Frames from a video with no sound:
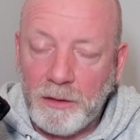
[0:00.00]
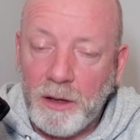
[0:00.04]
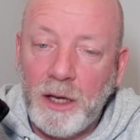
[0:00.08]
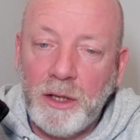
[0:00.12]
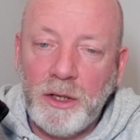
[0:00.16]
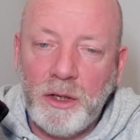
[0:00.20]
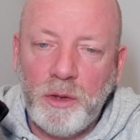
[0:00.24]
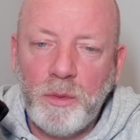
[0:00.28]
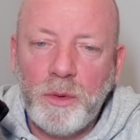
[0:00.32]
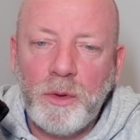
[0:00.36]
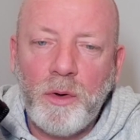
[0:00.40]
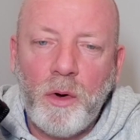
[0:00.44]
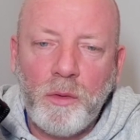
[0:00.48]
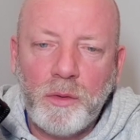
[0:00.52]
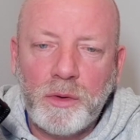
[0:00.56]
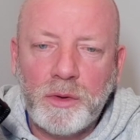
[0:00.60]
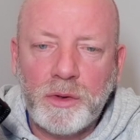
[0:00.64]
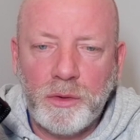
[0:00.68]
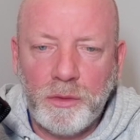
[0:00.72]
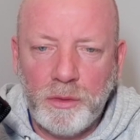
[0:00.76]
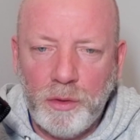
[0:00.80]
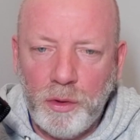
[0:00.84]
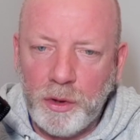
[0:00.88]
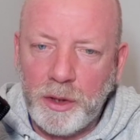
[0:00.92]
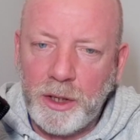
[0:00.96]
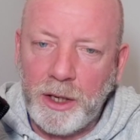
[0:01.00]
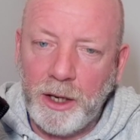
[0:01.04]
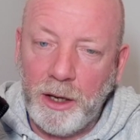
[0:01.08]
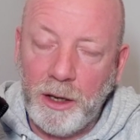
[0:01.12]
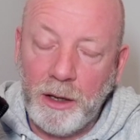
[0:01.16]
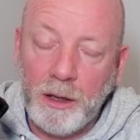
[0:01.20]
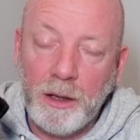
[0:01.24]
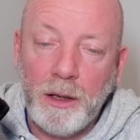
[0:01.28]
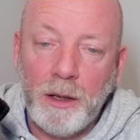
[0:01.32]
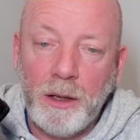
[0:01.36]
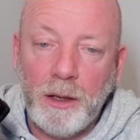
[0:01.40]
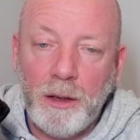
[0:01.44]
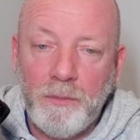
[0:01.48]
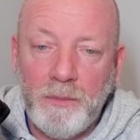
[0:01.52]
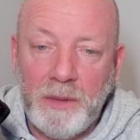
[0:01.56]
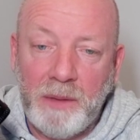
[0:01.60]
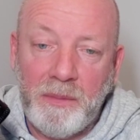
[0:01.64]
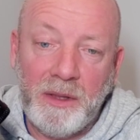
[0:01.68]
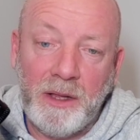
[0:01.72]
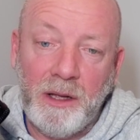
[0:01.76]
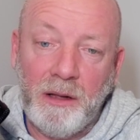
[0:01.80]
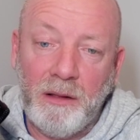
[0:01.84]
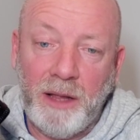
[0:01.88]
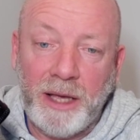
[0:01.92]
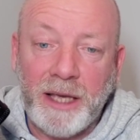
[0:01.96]
And you would also look at maybe
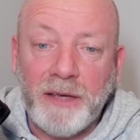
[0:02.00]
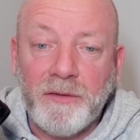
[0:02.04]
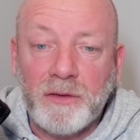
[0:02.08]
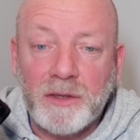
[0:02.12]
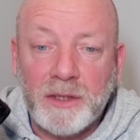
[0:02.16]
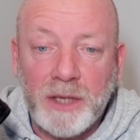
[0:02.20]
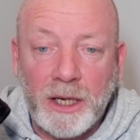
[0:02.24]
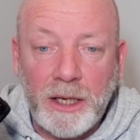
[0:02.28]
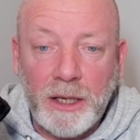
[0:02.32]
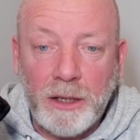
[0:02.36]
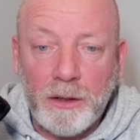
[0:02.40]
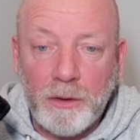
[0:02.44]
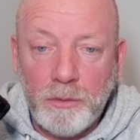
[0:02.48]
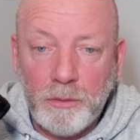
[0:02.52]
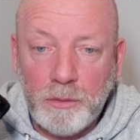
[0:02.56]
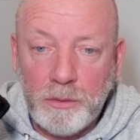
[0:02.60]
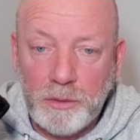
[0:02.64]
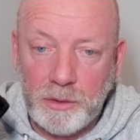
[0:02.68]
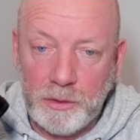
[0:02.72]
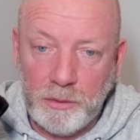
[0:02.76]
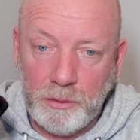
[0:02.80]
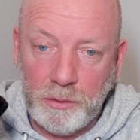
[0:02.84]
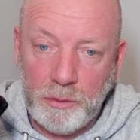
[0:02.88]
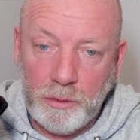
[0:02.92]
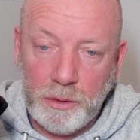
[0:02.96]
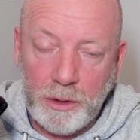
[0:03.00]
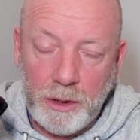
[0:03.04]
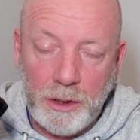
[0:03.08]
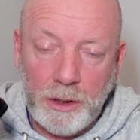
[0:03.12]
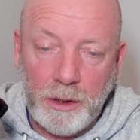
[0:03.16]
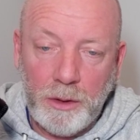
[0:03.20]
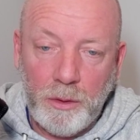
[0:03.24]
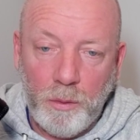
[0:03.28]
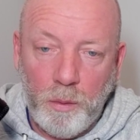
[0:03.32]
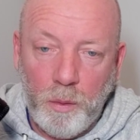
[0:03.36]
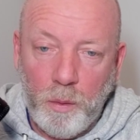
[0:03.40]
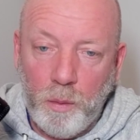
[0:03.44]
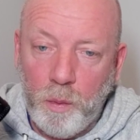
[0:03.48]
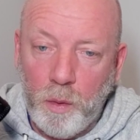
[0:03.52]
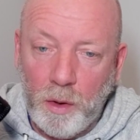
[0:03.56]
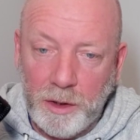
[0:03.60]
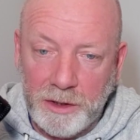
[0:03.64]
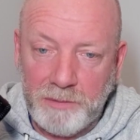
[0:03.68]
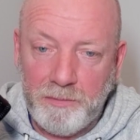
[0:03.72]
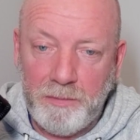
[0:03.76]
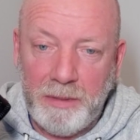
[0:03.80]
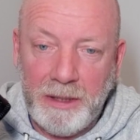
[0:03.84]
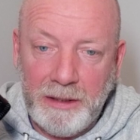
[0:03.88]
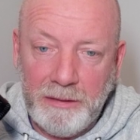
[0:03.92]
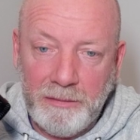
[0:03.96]
the life cycle. So what's
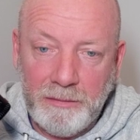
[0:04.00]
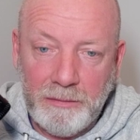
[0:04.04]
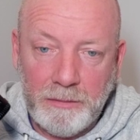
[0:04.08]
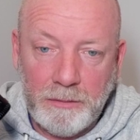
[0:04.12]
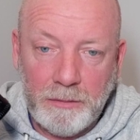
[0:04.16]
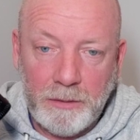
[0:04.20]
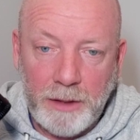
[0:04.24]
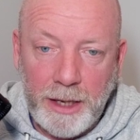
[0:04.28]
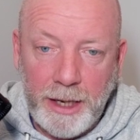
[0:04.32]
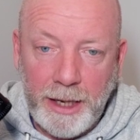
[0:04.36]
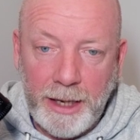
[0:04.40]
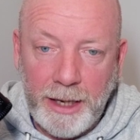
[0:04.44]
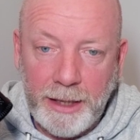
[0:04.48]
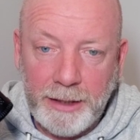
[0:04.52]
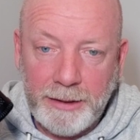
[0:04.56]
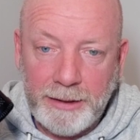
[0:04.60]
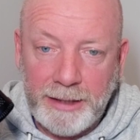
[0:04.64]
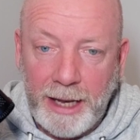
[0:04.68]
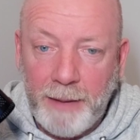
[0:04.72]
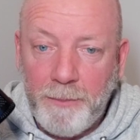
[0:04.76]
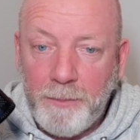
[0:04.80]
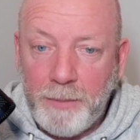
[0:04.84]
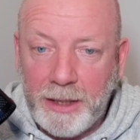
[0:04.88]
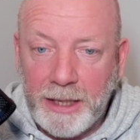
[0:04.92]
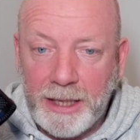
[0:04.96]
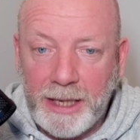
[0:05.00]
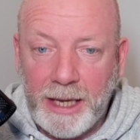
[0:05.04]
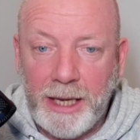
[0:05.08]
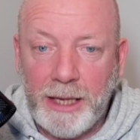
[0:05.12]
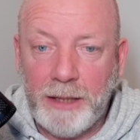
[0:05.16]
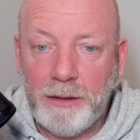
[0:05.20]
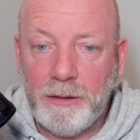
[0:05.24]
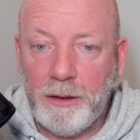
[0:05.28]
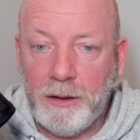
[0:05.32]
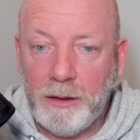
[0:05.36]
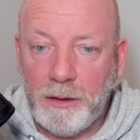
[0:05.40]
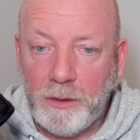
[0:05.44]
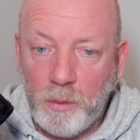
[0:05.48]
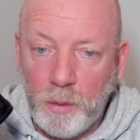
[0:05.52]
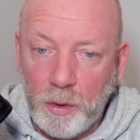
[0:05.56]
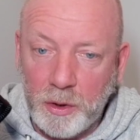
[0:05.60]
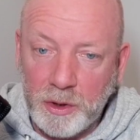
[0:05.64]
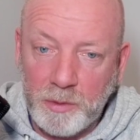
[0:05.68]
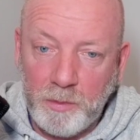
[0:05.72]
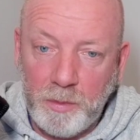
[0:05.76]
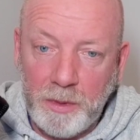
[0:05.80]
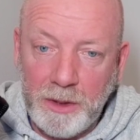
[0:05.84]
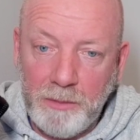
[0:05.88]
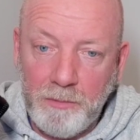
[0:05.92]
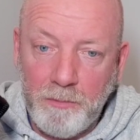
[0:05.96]
been deprecated, what's
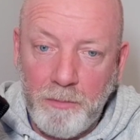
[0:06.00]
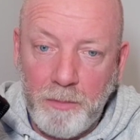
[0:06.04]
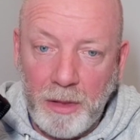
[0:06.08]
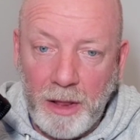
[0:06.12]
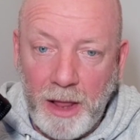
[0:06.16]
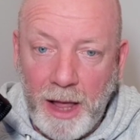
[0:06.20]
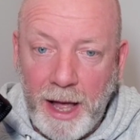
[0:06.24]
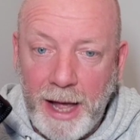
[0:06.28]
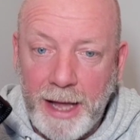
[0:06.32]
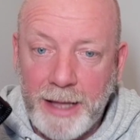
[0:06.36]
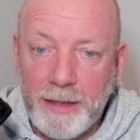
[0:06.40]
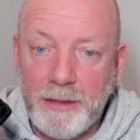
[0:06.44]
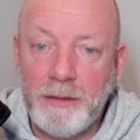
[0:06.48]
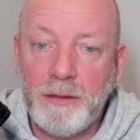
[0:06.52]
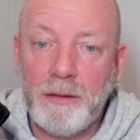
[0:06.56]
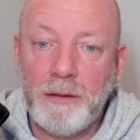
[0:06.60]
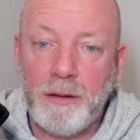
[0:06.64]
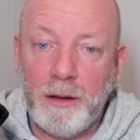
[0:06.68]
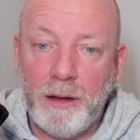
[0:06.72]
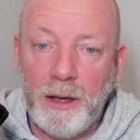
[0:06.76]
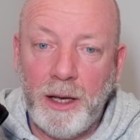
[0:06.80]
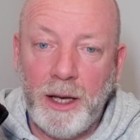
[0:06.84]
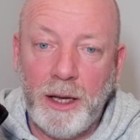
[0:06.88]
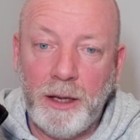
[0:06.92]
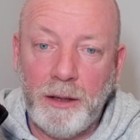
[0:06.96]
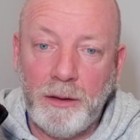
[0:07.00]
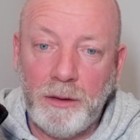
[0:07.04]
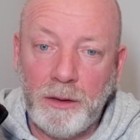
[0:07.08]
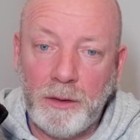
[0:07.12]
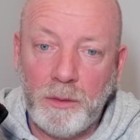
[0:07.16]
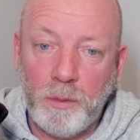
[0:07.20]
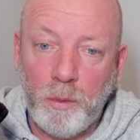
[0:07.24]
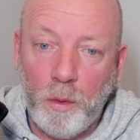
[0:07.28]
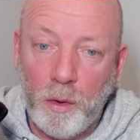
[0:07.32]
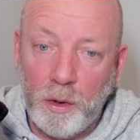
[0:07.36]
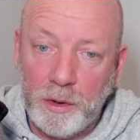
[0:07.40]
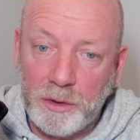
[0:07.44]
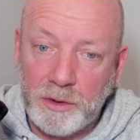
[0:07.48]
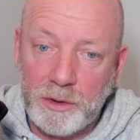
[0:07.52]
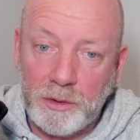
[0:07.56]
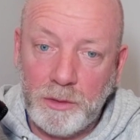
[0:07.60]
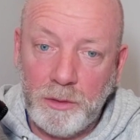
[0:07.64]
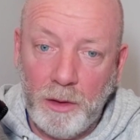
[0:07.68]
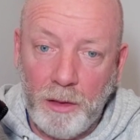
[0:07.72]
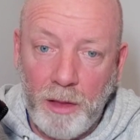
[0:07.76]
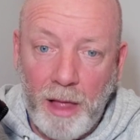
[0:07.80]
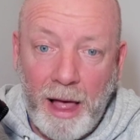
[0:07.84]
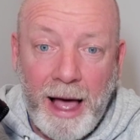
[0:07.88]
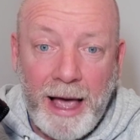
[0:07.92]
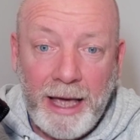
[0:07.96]
been planned, and what's
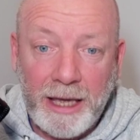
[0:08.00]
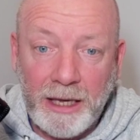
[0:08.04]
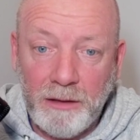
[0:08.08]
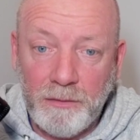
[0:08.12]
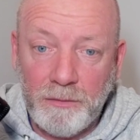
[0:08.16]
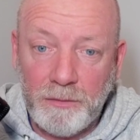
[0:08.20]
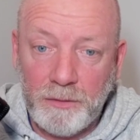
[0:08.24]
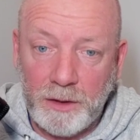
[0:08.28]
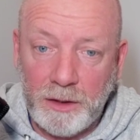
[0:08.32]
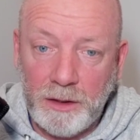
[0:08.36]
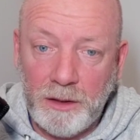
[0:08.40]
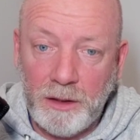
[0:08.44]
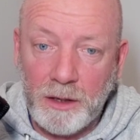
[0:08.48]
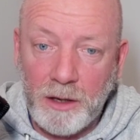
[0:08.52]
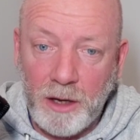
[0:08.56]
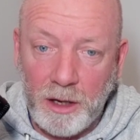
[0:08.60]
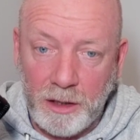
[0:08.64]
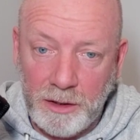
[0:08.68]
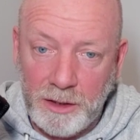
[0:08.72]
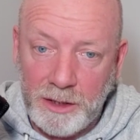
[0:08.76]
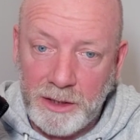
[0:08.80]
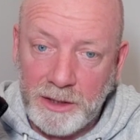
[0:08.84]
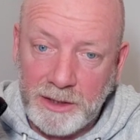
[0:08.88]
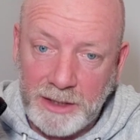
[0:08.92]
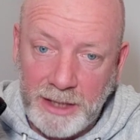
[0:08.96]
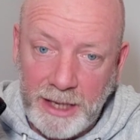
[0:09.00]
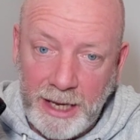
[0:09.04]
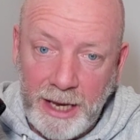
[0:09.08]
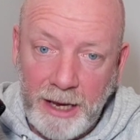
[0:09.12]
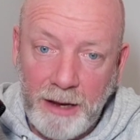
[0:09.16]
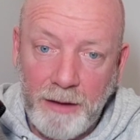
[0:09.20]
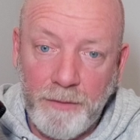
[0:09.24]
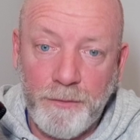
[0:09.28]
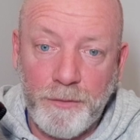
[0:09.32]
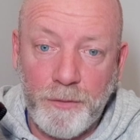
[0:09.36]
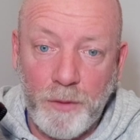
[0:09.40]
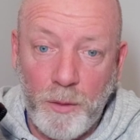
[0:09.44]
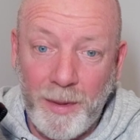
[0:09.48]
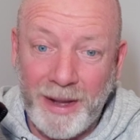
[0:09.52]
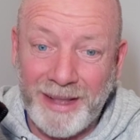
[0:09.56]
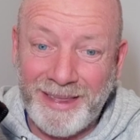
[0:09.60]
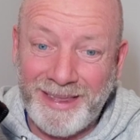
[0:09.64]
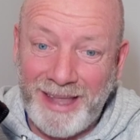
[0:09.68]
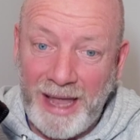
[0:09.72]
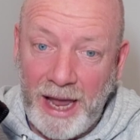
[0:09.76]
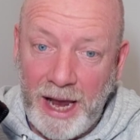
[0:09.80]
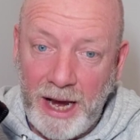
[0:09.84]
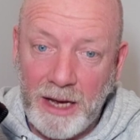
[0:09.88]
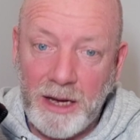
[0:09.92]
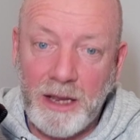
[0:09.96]
live in the current estate from a
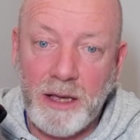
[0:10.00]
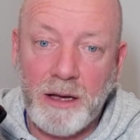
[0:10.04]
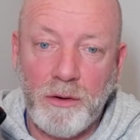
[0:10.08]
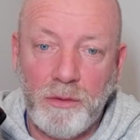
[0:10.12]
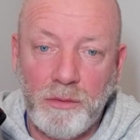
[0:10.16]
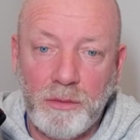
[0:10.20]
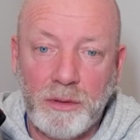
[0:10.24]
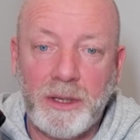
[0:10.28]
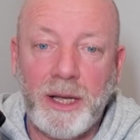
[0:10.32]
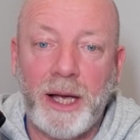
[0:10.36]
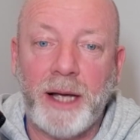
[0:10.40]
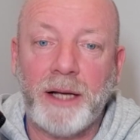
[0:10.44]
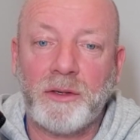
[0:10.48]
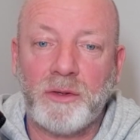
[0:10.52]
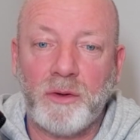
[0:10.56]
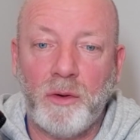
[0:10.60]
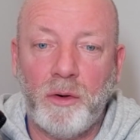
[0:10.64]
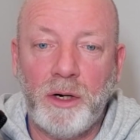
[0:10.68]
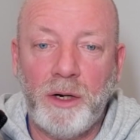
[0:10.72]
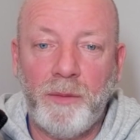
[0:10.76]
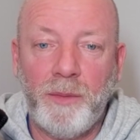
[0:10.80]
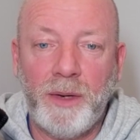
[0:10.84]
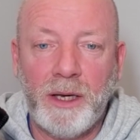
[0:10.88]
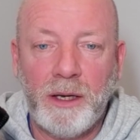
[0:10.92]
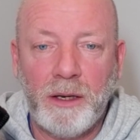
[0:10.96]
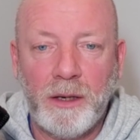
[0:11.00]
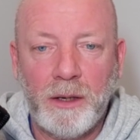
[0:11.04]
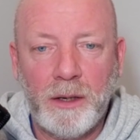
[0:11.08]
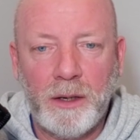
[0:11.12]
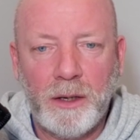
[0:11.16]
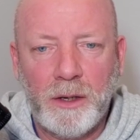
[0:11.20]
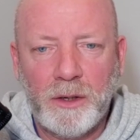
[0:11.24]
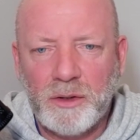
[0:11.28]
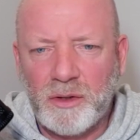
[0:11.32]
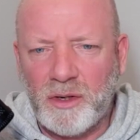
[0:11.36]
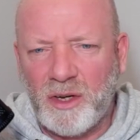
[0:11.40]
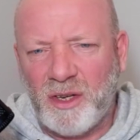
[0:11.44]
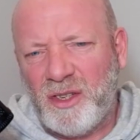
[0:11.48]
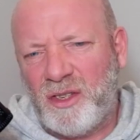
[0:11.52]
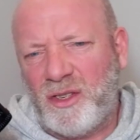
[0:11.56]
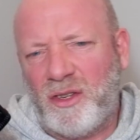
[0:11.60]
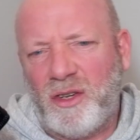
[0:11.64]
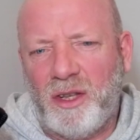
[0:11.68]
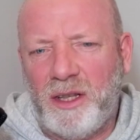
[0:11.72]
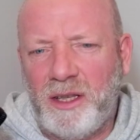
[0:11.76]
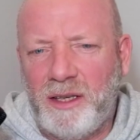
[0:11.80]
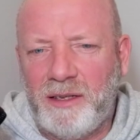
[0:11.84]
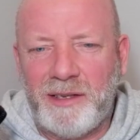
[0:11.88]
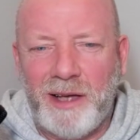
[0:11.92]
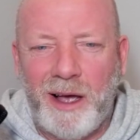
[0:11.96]
technical taxonomy. So as a good
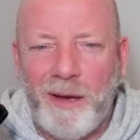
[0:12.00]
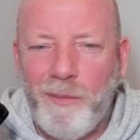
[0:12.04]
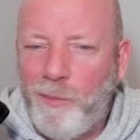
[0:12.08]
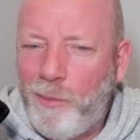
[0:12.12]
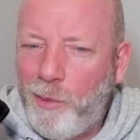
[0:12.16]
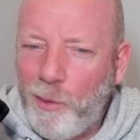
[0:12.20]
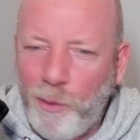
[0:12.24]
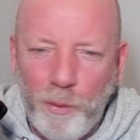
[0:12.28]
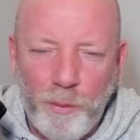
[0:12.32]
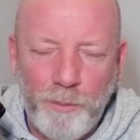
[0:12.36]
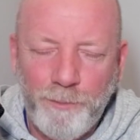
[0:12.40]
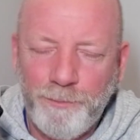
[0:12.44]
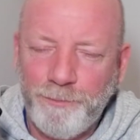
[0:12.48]
example,